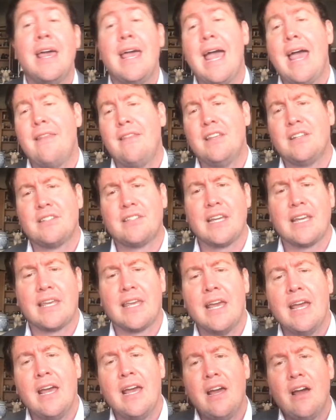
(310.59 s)
and this
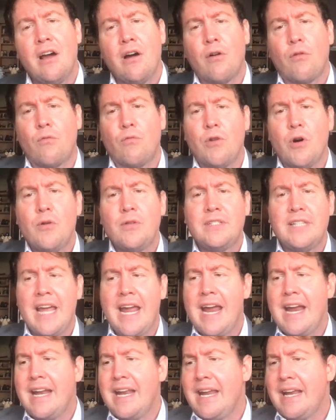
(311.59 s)
like
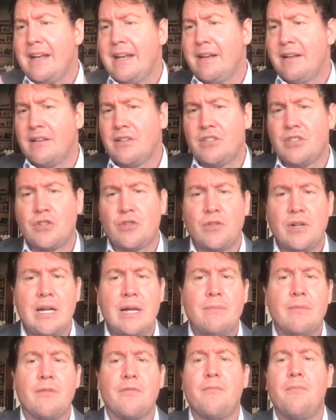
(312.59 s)
rotating
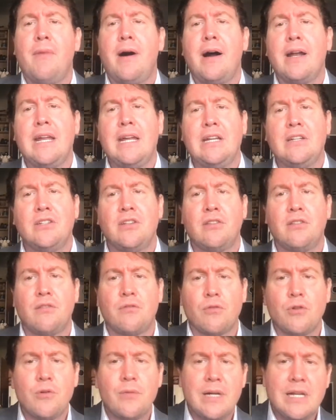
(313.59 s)
stream of money
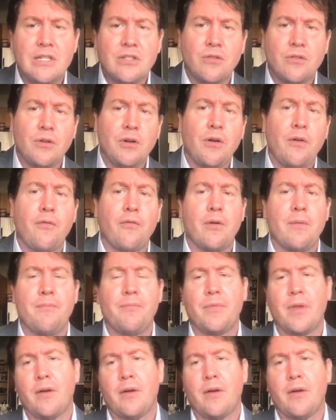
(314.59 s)
through Israel from